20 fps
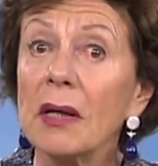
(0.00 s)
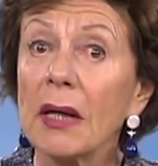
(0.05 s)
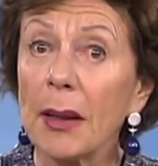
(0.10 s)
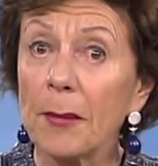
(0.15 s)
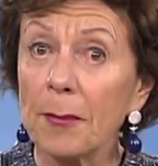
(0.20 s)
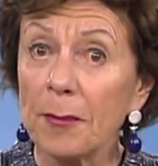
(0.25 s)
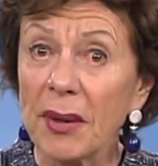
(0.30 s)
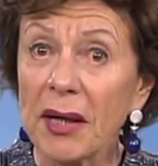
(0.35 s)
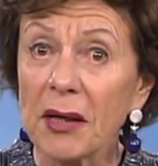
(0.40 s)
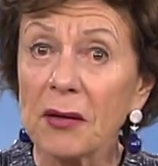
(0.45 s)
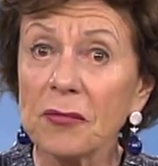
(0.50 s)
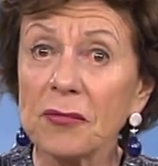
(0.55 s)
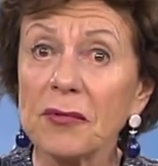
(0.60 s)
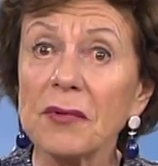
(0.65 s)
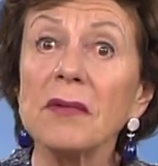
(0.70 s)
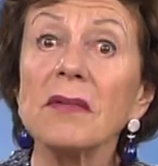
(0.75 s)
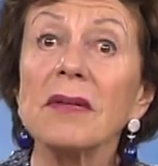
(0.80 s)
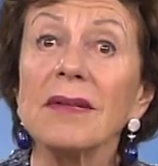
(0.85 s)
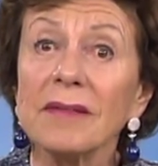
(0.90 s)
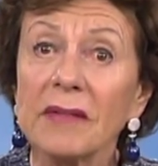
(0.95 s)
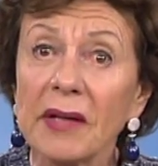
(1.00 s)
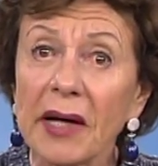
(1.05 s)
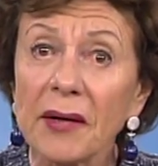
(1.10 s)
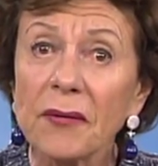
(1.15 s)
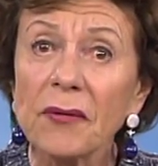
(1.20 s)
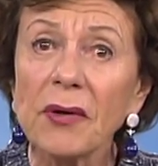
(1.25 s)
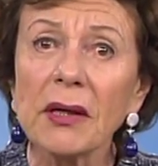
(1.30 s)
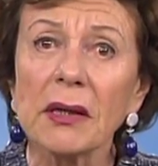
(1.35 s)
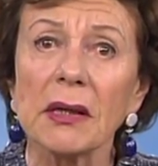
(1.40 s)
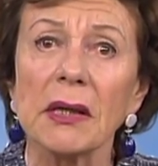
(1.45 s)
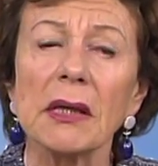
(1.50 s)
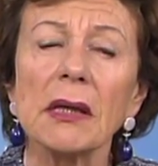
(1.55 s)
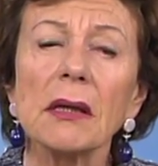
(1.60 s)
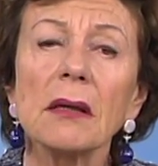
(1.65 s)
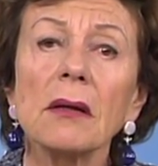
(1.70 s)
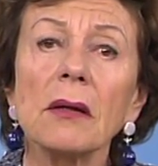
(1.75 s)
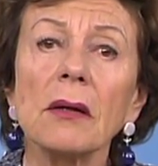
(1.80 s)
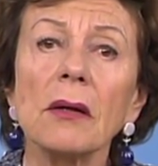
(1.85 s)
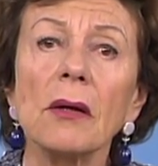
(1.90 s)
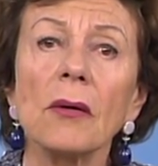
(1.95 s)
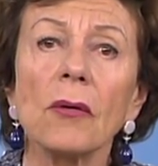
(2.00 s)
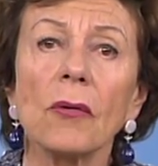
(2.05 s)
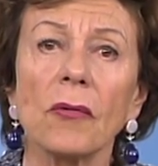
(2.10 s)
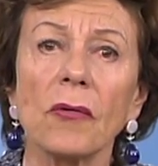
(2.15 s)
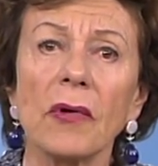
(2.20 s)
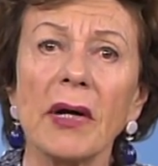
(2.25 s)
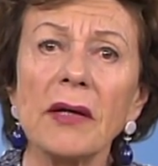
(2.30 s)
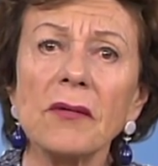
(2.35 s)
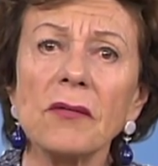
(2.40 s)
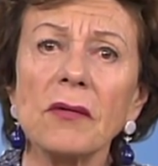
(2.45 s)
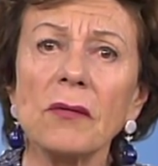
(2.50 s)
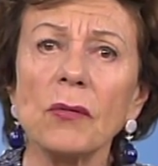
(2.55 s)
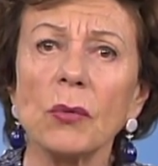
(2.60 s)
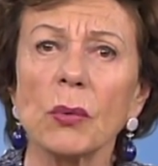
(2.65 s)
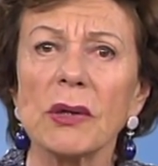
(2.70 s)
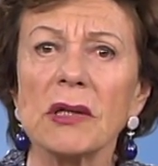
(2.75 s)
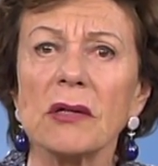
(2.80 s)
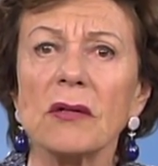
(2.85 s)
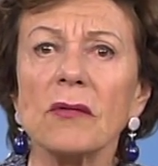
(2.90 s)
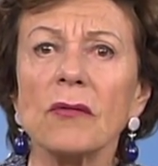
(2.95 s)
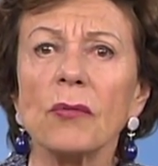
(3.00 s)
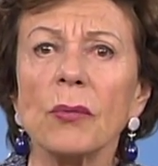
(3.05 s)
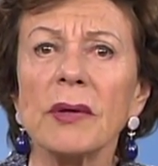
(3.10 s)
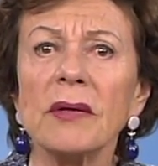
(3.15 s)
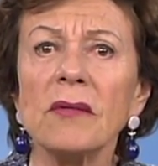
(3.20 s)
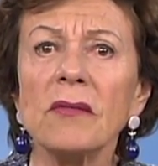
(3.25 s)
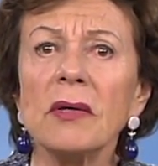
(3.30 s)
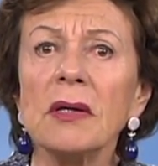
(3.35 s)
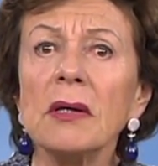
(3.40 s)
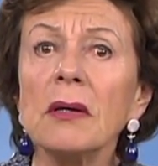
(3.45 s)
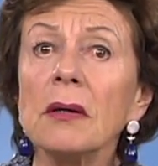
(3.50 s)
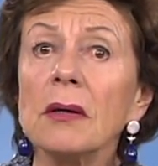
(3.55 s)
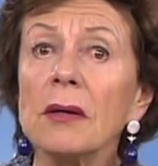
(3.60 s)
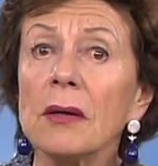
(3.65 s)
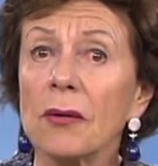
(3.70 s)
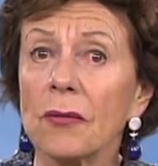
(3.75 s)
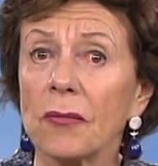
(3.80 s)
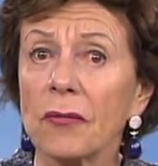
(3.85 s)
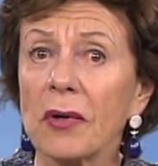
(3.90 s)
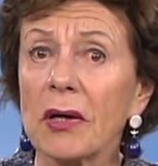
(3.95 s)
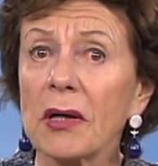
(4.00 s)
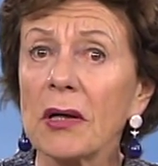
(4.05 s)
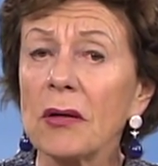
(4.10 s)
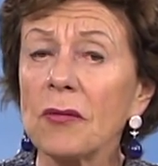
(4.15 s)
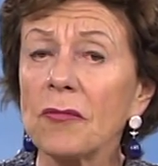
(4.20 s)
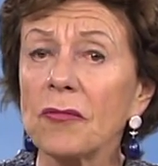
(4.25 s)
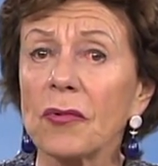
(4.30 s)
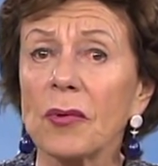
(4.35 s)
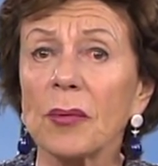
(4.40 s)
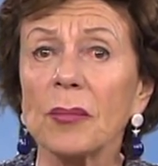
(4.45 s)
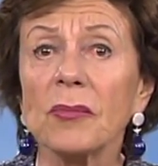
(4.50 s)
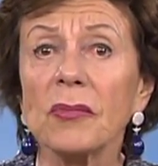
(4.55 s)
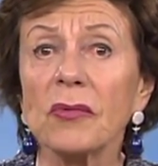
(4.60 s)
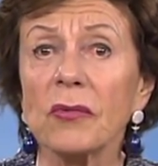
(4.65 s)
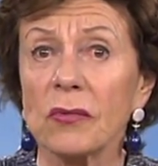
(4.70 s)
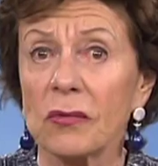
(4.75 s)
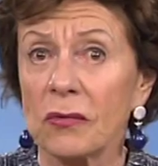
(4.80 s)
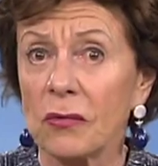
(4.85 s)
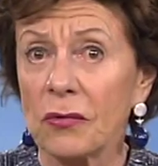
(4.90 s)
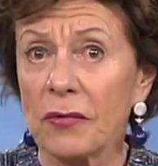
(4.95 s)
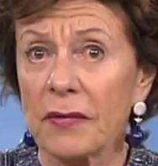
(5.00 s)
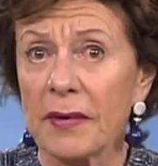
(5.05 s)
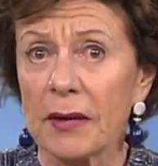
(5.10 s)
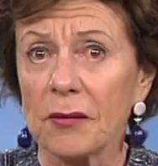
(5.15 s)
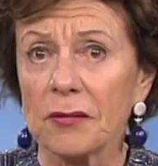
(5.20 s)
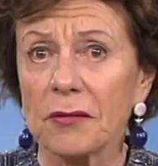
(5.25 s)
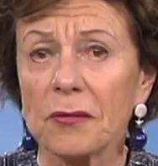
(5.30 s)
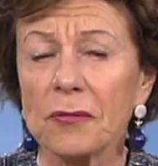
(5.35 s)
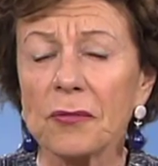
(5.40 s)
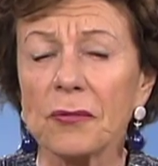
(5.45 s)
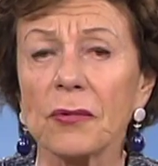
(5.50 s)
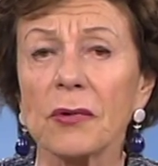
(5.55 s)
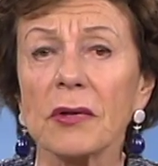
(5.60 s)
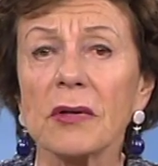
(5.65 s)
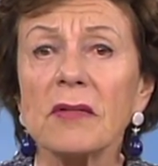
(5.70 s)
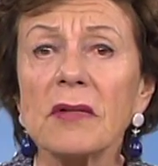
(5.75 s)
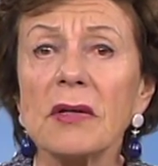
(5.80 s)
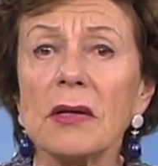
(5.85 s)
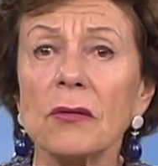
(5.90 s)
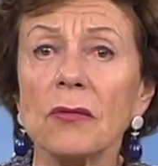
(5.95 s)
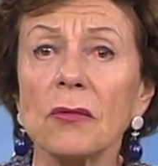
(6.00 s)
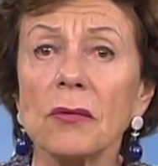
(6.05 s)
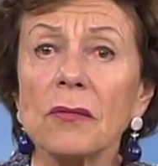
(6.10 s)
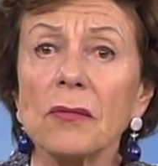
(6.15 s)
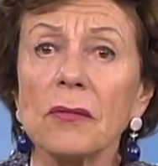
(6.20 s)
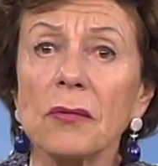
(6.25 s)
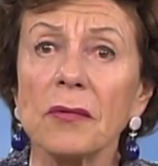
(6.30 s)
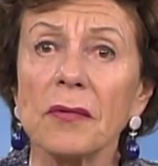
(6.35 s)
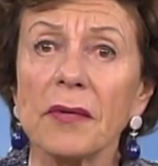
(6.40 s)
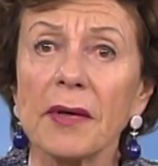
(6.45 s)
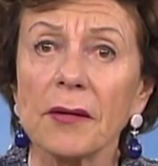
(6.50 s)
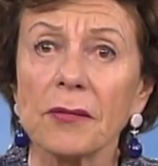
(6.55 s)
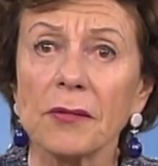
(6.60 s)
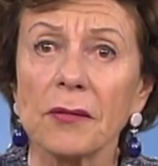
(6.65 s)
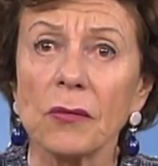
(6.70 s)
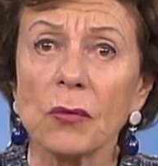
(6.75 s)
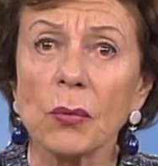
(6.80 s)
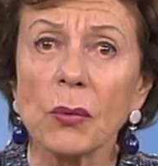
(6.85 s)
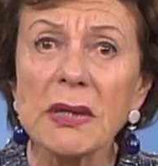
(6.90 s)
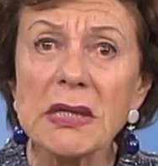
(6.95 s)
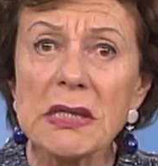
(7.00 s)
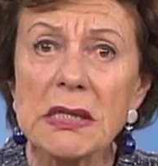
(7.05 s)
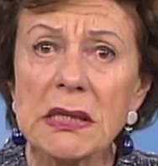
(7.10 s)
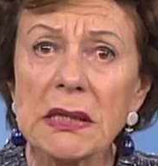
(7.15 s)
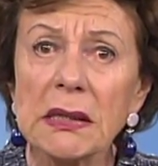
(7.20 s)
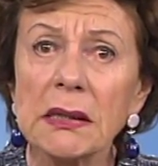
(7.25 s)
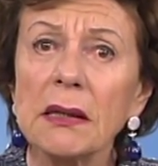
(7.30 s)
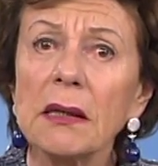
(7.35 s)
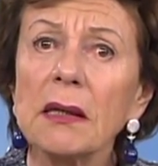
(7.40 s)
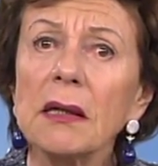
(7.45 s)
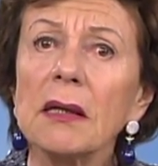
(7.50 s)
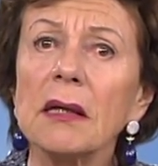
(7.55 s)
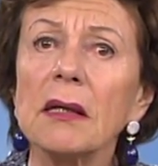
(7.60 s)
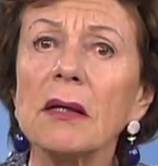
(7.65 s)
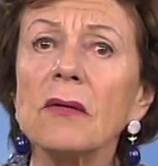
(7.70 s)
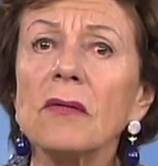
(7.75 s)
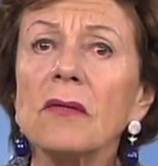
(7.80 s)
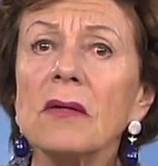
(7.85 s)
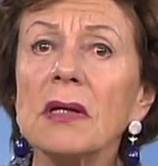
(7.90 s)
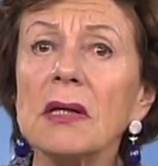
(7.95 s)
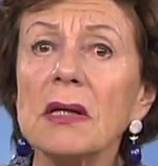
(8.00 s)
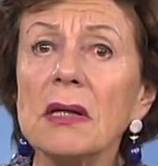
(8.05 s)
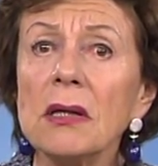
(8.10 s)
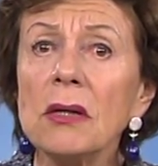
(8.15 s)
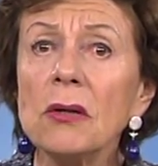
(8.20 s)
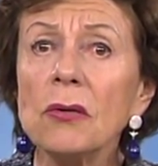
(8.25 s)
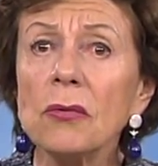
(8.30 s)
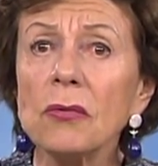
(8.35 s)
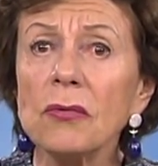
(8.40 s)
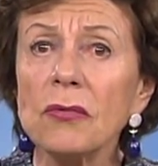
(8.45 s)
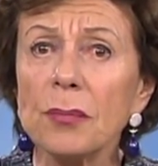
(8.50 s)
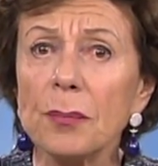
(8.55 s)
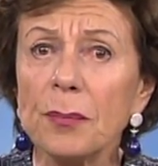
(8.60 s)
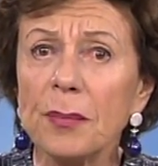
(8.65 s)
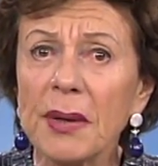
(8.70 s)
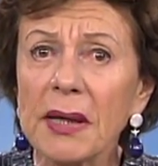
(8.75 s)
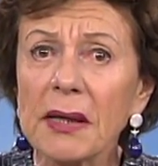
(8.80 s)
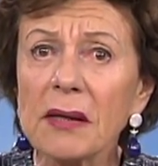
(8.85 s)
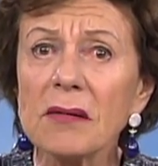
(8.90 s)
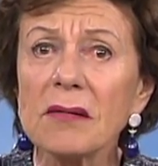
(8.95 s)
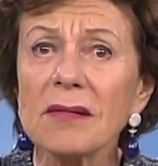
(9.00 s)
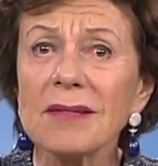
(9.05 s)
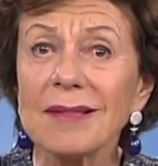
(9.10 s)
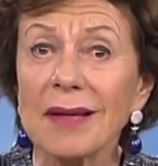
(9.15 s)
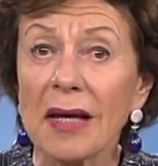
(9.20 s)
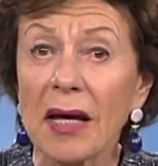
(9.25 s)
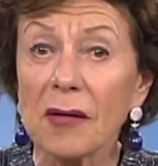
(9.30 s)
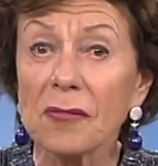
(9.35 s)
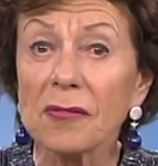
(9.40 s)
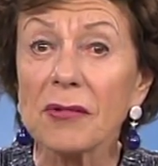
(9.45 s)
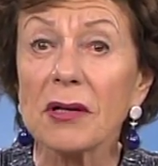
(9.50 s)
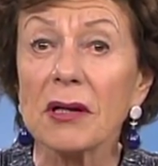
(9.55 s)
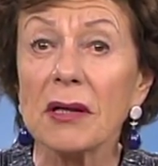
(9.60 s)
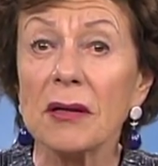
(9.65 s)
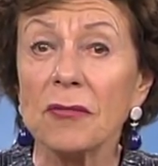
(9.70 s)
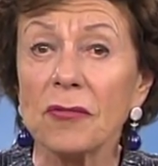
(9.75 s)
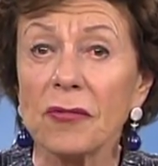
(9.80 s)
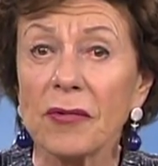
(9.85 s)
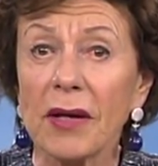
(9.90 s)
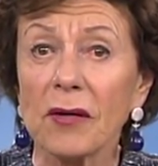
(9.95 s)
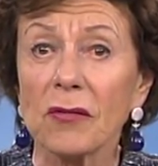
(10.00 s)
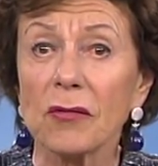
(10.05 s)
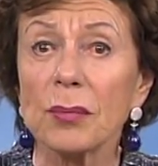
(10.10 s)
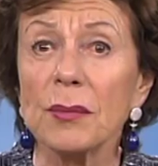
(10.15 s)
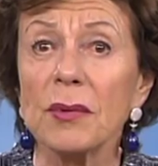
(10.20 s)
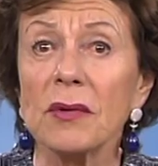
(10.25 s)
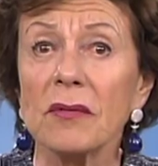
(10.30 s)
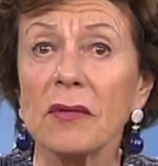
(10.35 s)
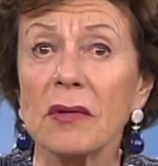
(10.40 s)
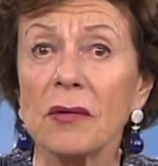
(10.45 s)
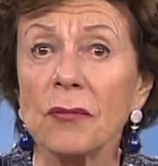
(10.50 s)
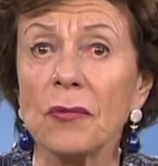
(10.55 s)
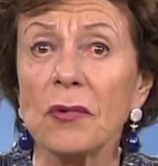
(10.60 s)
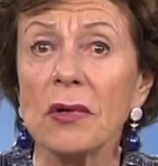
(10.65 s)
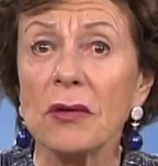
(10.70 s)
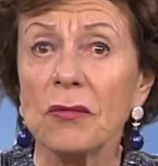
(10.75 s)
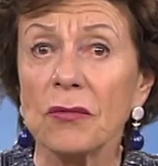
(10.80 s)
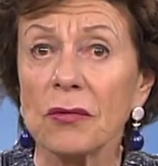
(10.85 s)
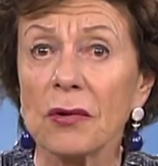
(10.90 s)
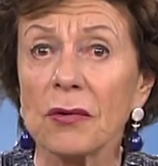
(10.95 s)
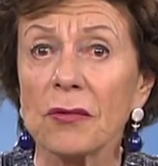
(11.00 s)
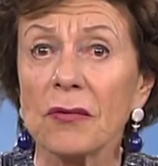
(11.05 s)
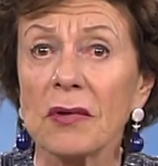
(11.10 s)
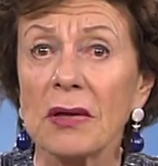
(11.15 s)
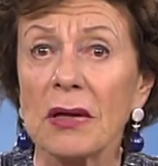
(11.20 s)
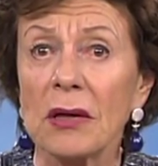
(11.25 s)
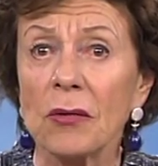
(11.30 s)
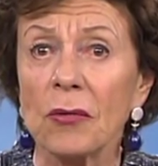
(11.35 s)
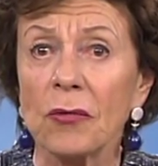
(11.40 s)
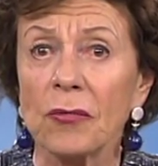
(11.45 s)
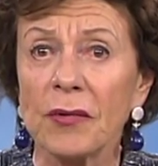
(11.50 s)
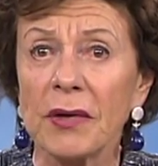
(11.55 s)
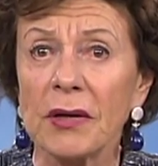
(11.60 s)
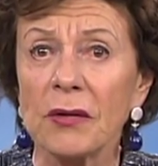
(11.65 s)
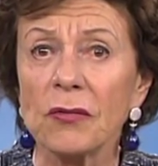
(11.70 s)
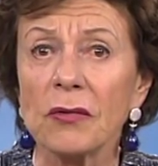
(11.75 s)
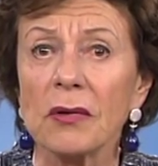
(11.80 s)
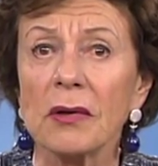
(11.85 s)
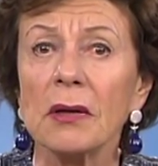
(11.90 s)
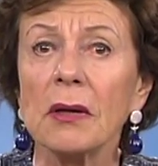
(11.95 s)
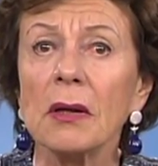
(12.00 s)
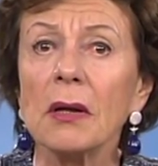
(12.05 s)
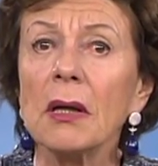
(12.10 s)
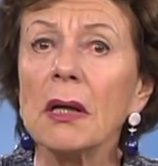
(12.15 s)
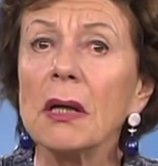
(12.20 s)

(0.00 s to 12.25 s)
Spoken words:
and benefit directly. Horizon 2020, running from 2014 to 2020, is the EU's biggest ever investment in research and innovation,